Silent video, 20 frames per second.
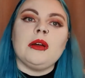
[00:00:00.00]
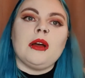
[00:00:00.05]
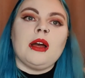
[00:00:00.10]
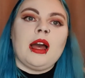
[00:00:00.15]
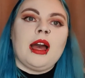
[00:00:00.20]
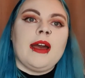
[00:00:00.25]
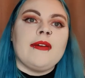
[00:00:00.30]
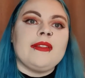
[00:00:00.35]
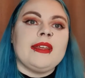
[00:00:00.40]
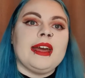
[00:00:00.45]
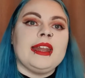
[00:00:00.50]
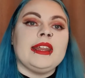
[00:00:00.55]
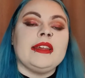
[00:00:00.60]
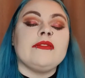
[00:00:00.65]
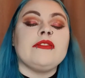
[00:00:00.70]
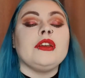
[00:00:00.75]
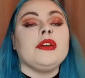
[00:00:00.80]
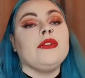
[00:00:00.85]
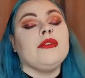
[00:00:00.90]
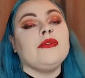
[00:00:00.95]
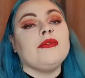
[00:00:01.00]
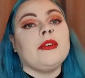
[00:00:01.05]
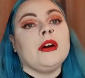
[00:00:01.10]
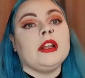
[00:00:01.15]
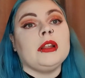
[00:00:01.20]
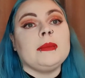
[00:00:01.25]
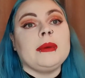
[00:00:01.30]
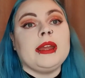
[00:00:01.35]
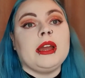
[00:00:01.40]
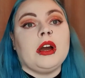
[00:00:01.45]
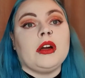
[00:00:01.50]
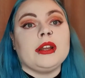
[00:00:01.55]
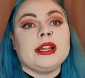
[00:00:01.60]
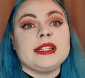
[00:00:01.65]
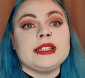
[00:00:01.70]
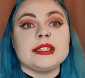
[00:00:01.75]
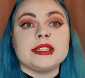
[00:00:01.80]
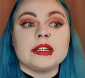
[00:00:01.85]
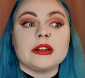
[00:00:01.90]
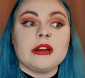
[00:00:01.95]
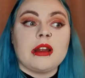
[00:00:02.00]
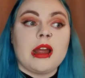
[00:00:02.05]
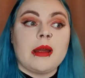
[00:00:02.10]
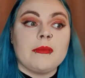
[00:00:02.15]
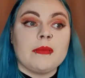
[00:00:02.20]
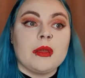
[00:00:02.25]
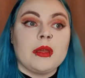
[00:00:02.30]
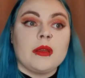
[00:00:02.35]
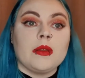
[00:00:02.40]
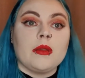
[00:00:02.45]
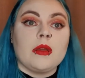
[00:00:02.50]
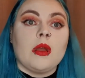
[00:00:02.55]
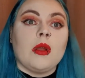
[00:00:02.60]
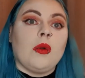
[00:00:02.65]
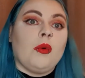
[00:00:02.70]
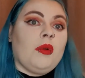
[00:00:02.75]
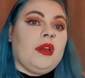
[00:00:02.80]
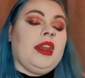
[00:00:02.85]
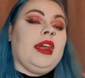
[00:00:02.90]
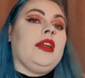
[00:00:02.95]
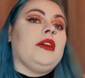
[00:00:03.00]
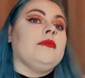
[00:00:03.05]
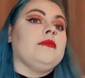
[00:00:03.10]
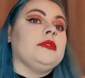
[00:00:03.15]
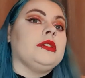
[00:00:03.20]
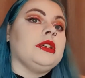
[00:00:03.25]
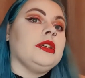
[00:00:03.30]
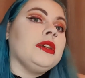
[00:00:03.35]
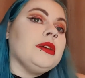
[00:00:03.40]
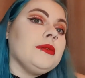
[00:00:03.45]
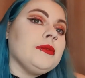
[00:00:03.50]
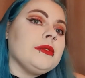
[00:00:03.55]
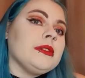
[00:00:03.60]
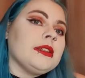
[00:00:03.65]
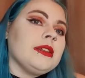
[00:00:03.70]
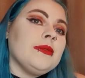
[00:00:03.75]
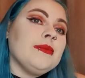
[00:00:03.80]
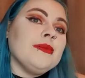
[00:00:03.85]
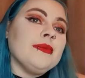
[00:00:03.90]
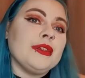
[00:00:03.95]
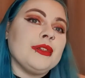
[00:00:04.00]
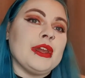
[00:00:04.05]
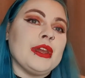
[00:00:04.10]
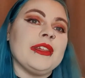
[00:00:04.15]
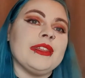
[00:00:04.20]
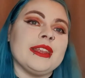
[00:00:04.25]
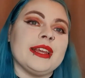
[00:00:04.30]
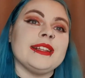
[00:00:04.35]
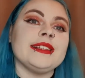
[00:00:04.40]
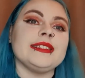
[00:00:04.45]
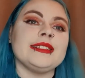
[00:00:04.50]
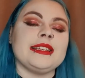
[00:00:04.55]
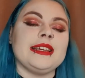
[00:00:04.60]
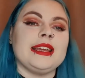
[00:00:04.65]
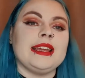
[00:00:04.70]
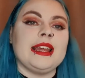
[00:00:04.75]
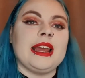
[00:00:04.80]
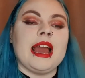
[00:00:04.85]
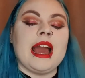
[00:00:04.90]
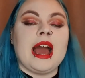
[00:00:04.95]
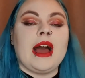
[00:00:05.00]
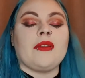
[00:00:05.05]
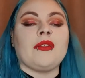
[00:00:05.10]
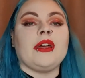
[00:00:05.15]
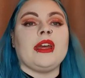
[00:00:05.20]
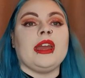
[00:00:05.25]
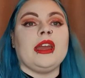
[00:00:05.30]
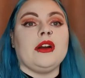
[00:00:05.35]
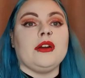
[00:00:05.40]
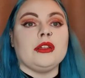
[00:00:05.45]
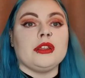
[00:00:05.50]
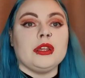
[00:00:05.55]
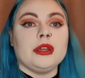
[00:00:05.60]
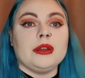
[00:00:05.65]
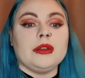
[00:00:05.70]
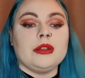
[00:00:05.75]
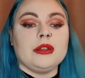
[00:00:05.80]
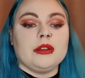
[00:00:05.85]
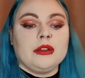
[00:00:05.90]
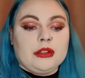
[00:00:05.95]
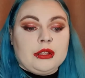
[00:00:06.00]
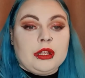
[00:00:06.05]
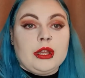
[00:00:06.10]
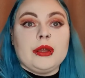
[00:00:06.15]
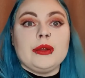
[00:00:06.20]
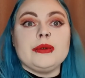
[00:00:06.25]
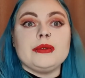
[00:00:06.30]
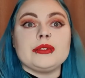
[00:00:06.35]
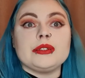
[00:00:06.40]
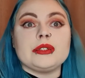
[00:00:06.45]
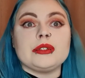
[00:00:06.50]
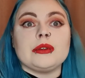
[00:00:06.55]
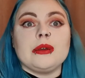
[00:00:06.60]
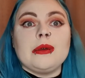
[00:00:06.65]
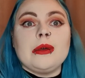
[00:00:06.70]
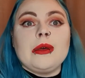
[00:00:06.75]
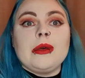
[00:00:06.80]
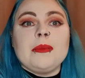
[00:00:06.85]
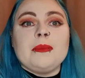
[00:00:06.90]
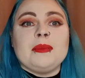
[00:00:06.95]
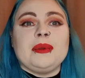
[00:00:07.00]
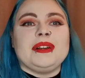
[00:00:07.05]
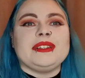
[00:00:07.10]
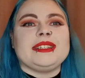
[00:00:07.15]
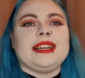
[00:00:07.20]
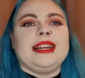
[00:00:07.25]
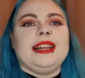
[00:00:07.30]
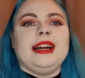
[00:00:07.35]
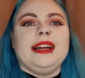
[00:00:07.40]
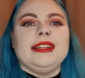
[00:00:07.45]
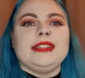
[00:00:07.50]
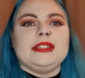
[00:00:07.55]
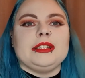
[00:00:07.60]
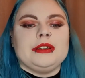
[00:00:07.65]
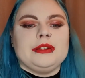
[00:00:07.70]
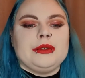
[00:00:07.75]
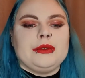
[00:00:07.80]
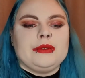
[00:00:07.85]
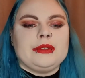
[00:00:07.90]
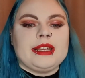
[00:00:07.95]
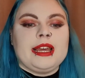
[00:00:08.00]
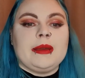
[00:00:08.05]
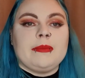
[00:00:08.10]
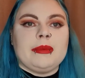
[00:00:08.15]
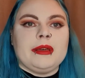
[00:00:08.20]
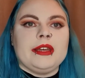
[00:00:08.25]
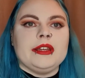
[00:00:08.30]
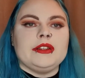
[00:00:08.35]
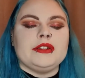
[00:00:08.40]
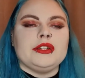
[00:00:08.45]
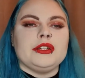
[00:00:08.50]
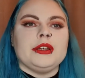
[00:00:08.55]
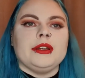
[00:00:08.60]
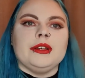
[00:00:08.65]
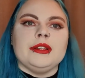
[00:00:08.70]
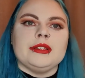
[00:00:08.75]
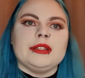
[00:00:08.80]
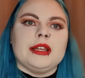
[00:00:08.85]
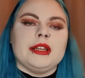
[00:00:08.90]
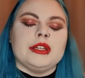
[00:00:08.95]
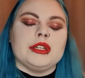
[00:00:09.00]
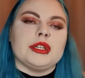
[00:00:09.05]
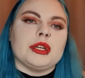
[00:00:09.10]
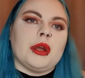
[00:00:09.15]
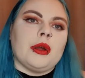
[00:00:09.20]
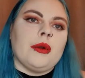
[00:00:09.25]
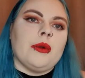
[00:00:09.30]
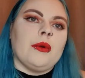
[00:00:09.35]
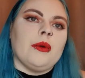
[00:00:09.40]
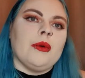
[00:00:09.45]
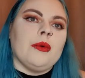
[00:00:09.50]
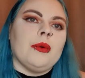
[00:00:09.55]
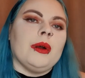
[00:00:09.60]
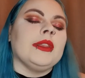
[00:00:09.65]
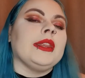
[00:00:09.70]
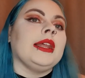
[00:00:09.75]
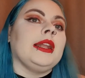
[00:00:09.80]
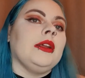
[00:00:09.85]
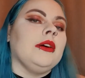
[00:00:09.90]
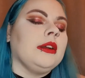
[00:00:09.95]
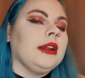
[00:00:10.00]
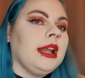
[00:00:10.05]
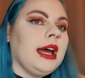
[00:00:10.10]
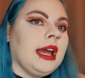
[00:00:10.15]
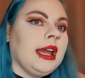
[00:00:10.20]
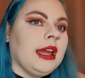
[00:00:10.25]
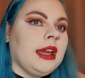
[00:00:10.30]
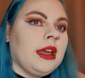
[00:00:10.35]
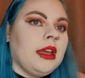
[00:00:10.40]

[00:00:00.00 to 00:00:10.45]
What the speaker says: and then if you follow me on Instagram when I come to use them, you can then see how they are used, because I like to take pictures and show what they look like